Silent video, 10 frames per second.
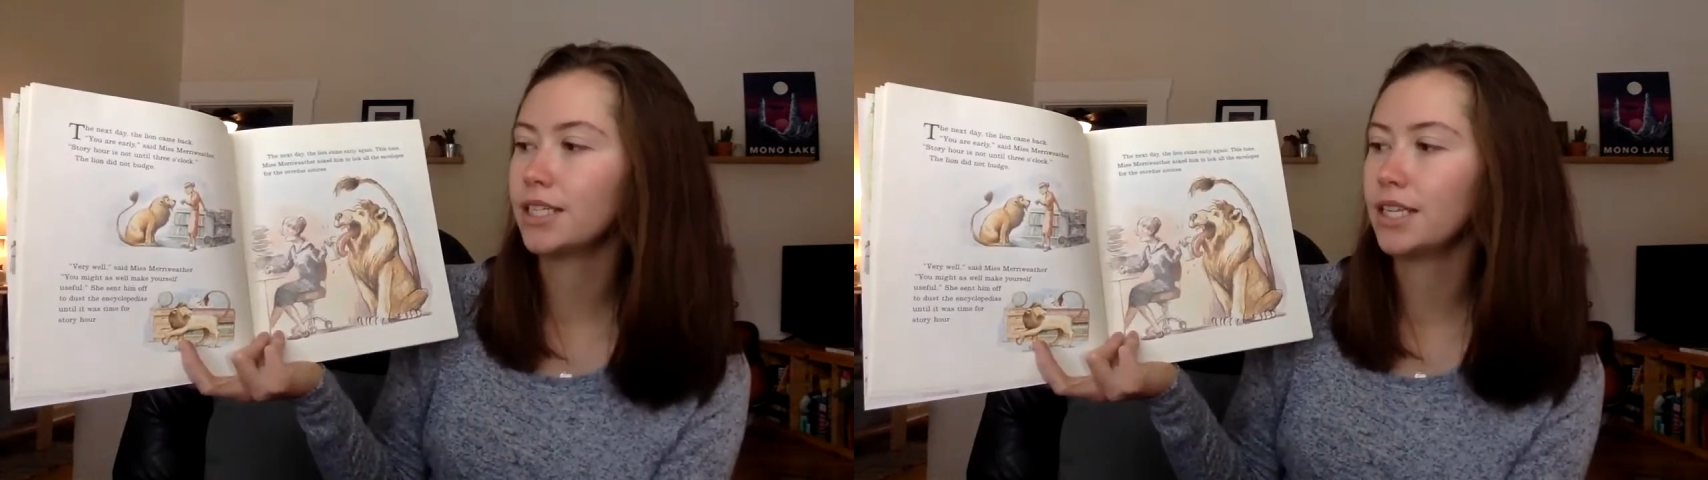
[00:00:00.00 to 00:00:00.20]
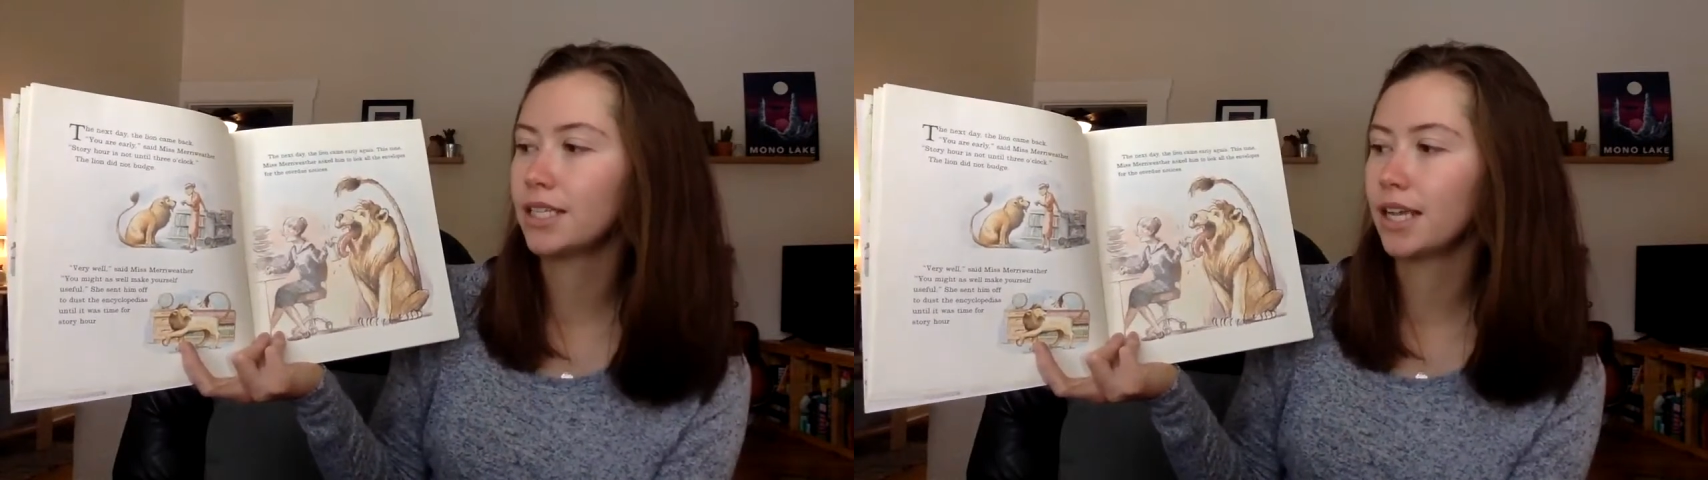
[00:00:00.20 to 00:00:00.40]

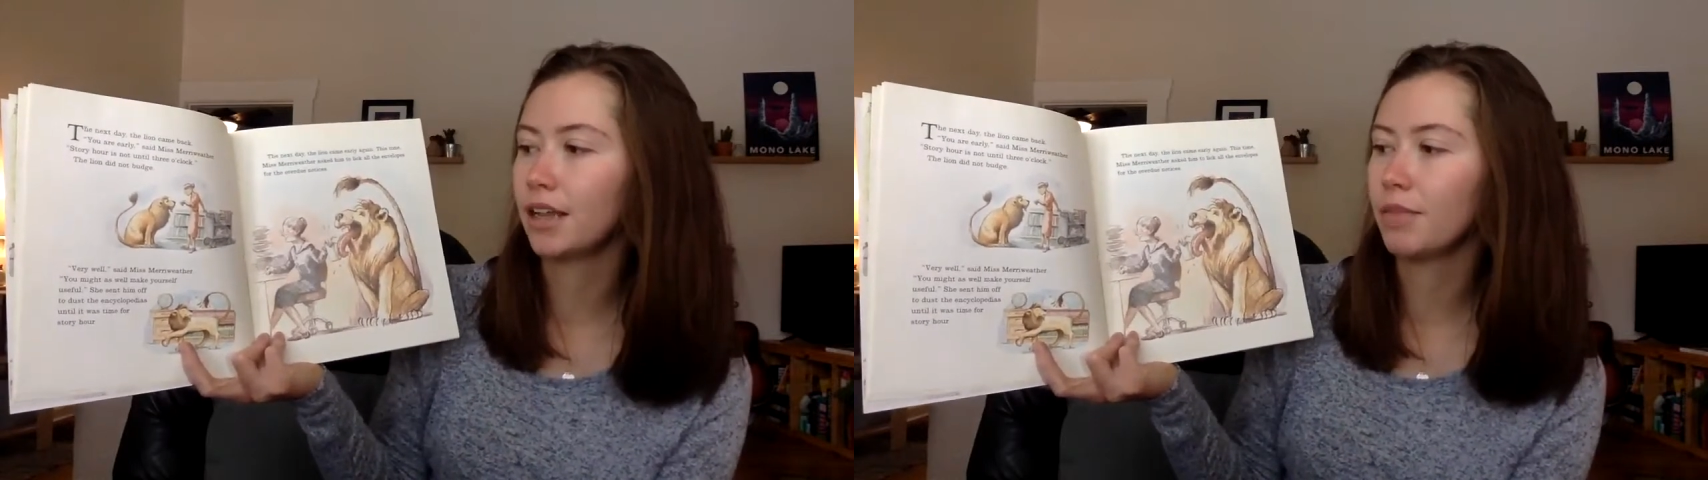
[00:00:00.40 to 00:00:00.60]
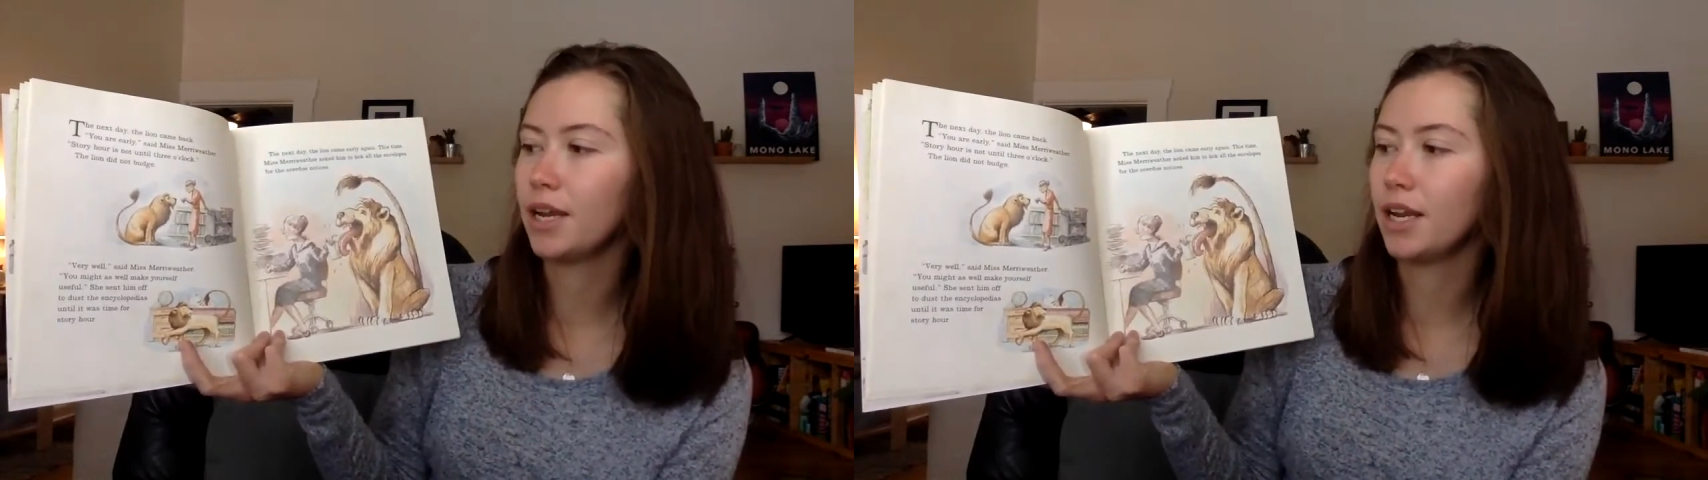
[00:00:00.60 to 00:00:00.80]
the
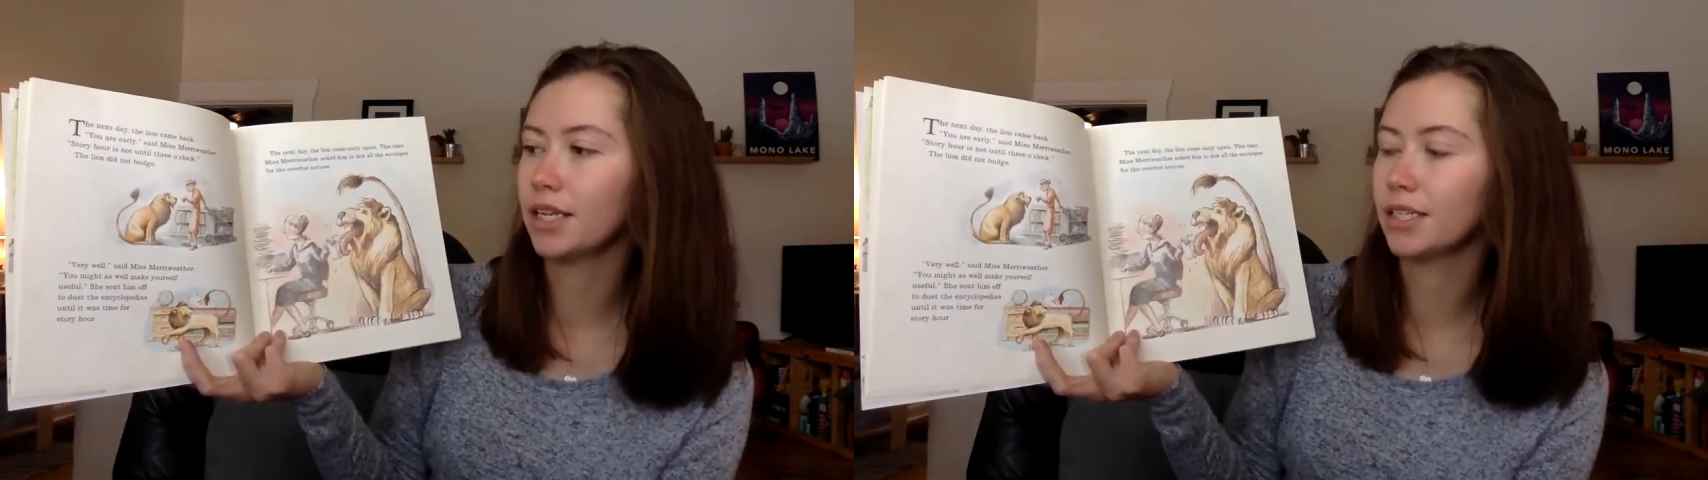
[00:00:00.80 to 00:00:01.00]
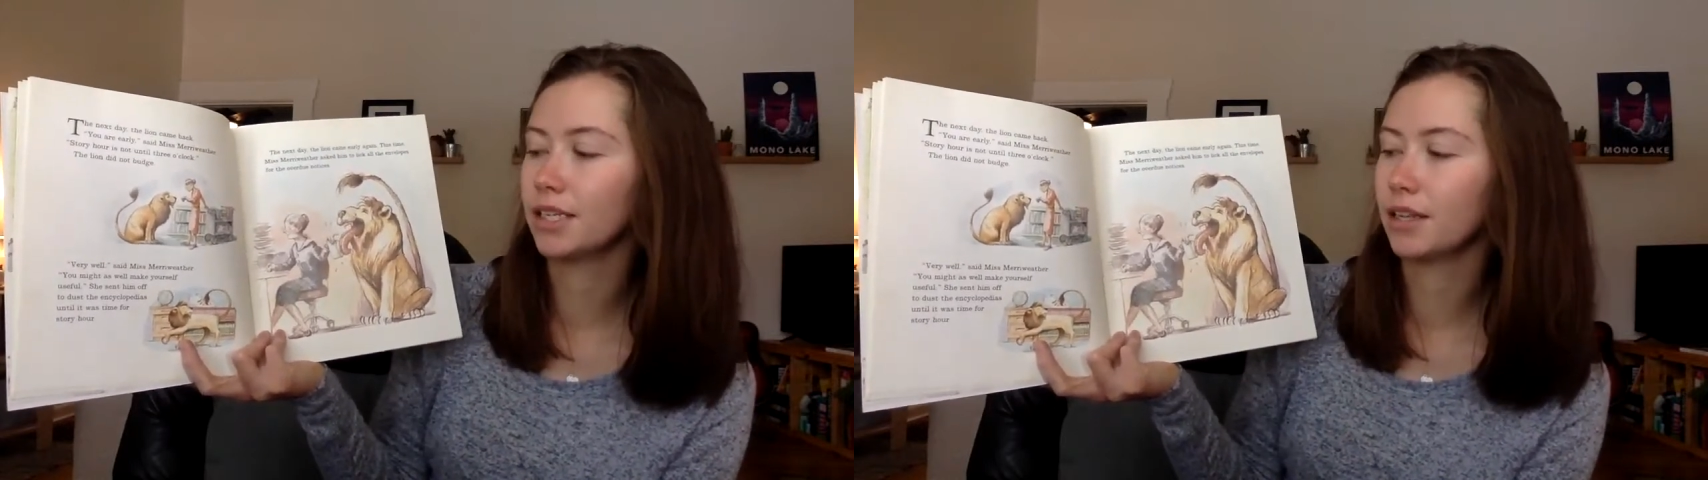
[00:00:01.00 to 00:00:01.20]

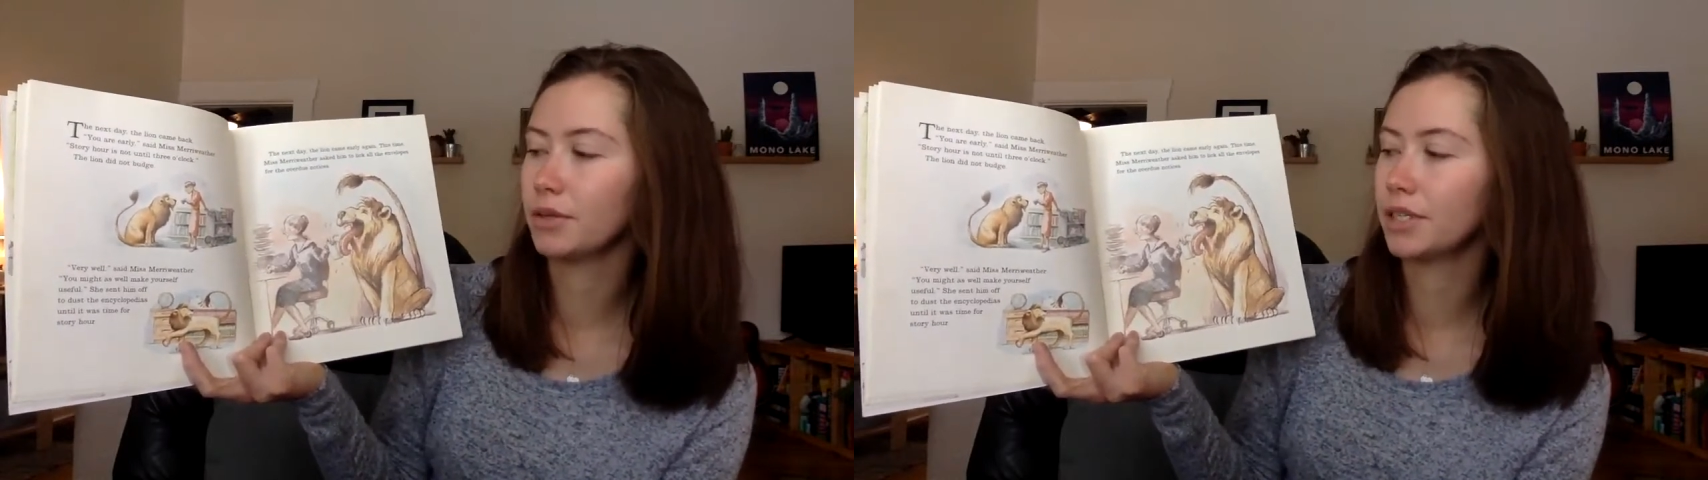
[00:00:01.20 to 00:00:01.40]
encyclopedias until it was